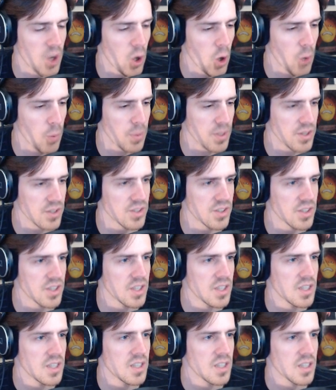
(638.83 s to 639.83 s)
opened!
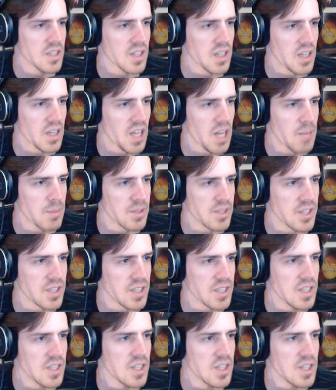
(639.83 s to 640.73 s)
Calamity!